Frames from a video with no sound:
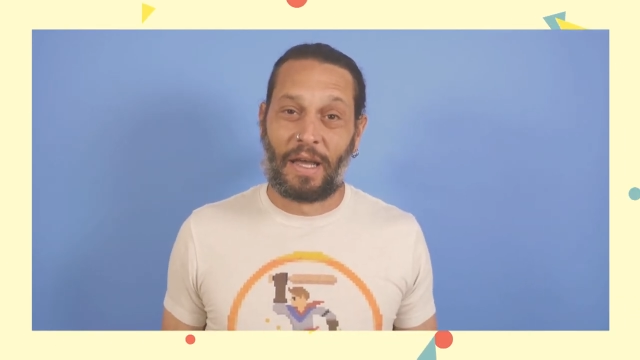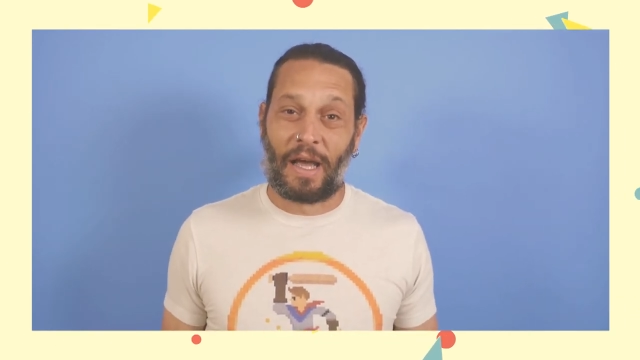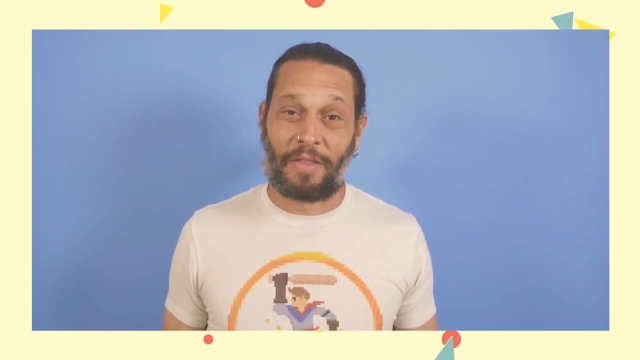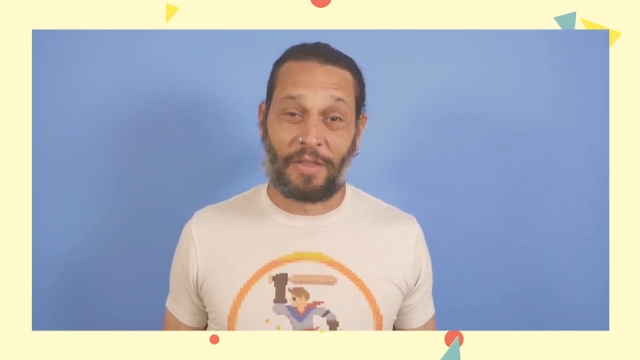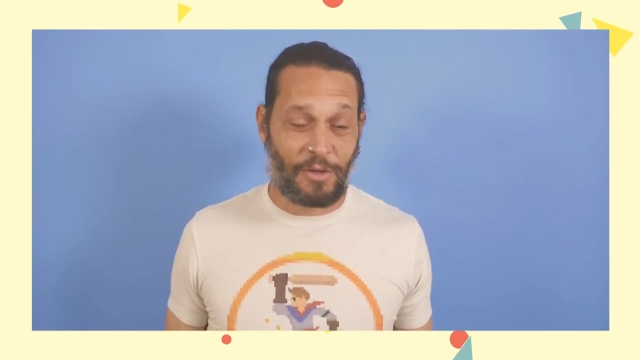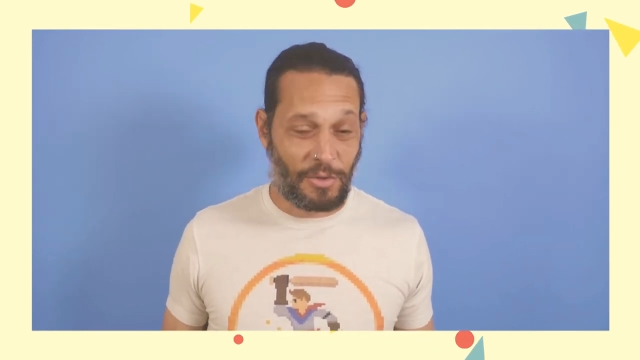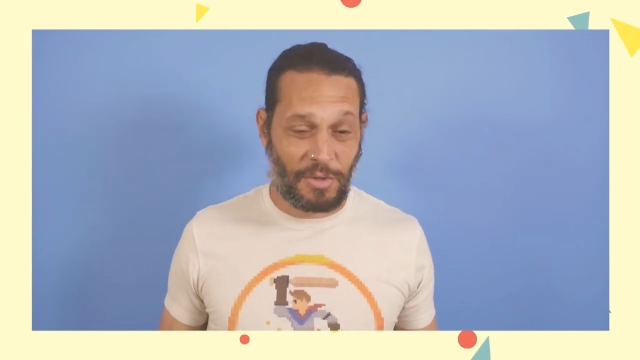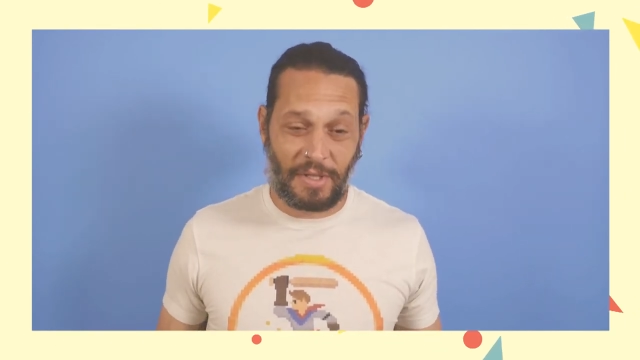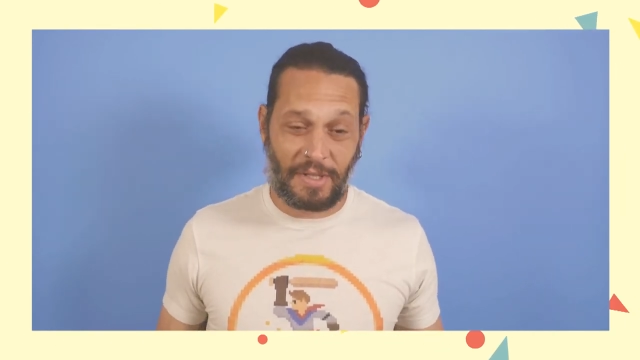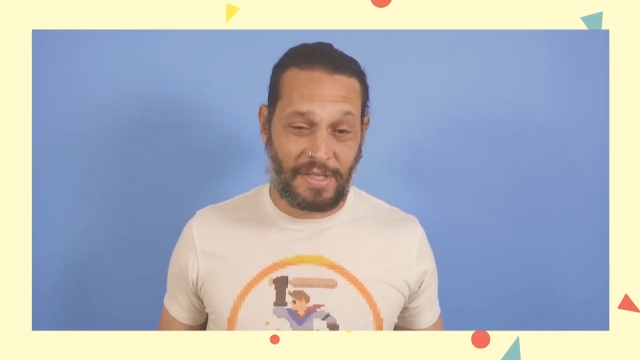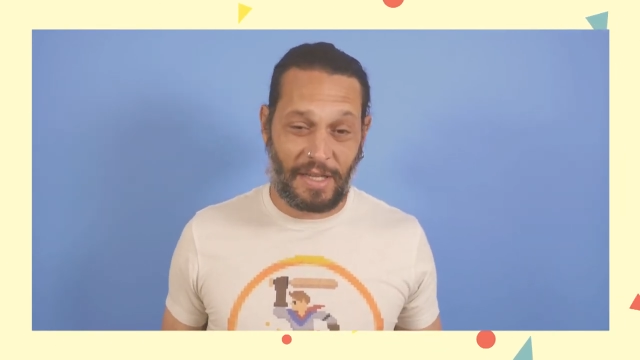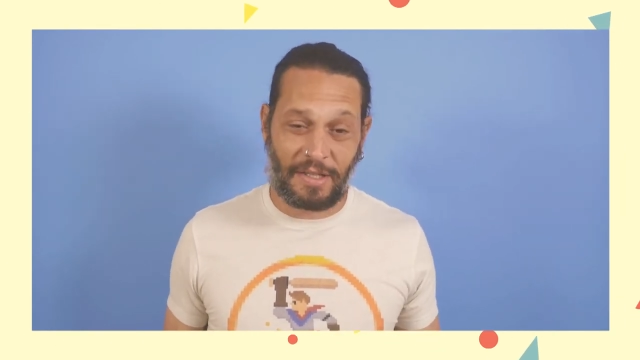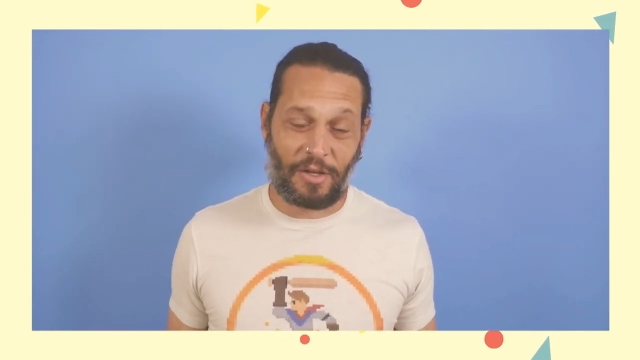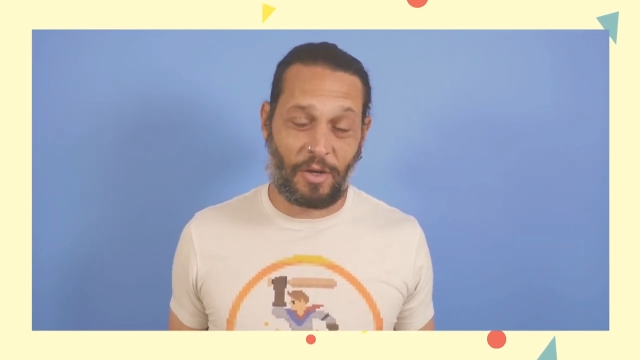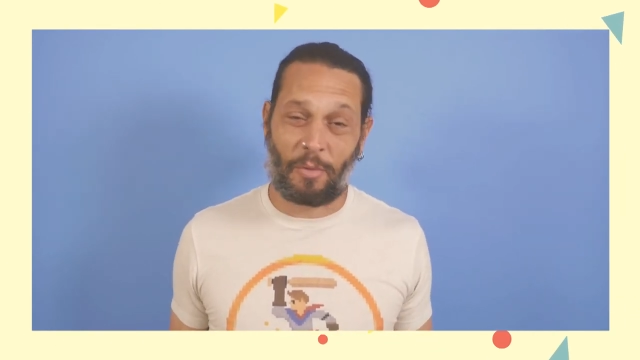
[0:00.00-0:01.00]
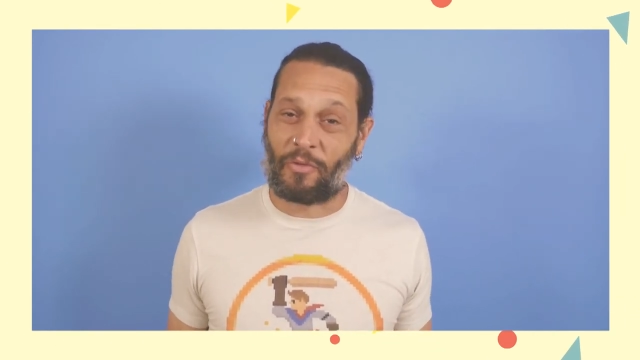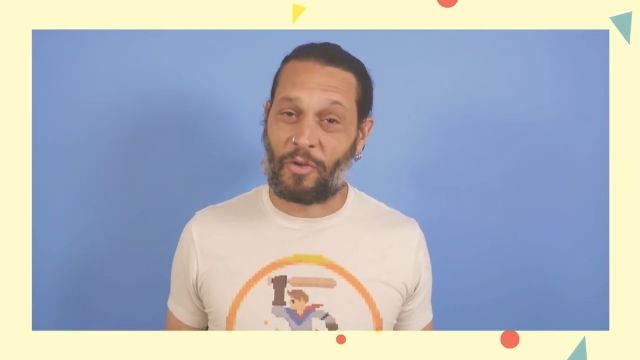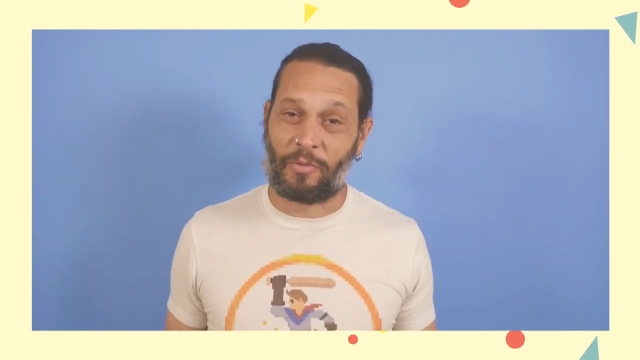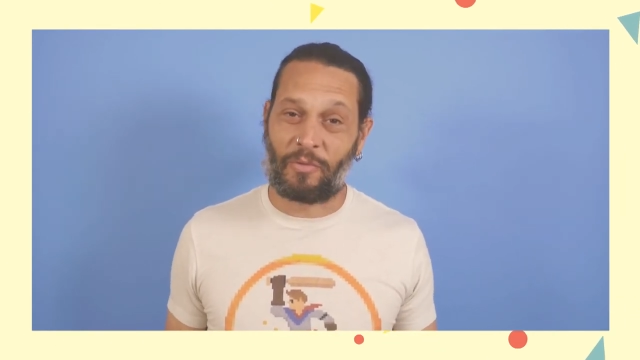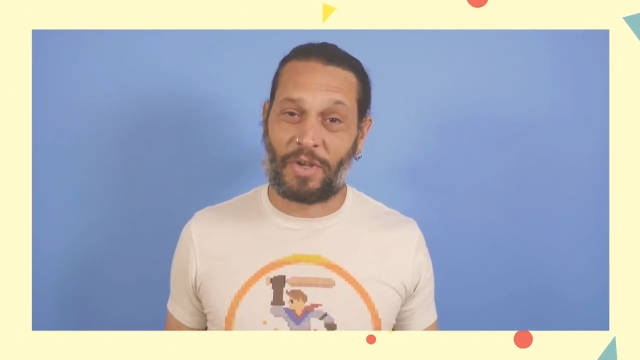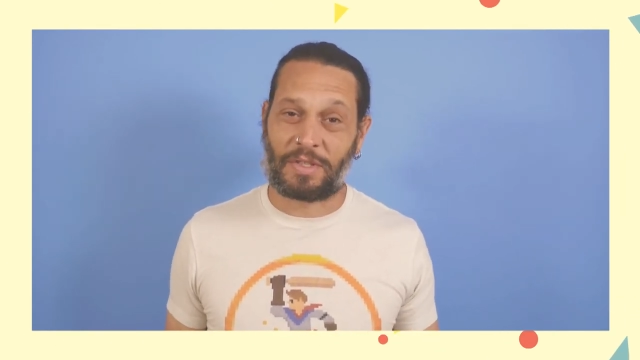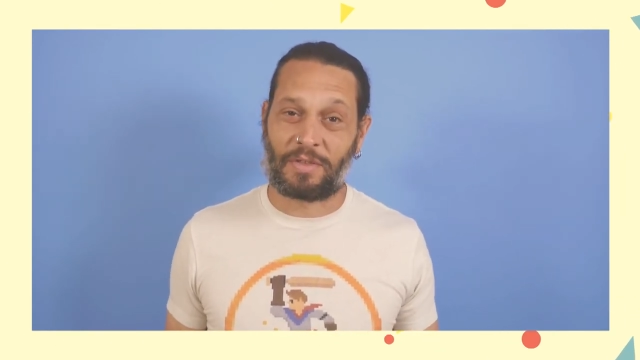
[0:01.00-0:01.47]
I think you should attend Tacoma
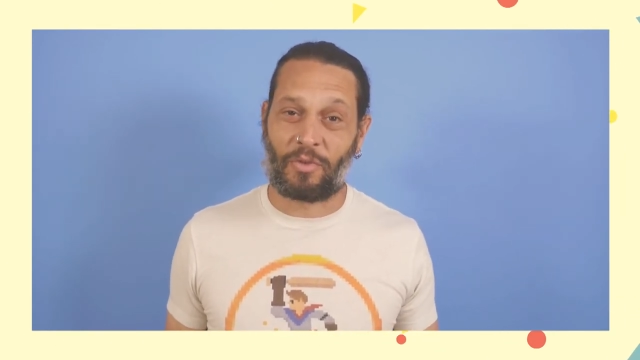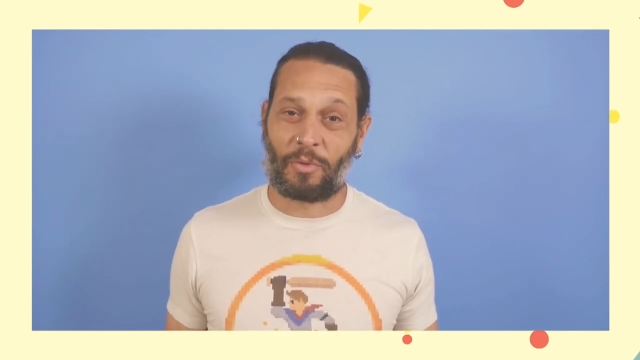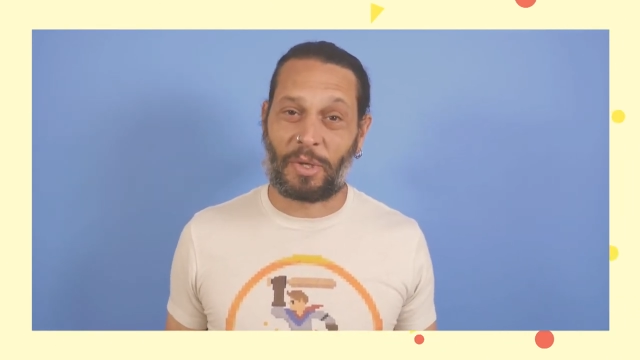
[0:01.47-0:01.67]
Film Festival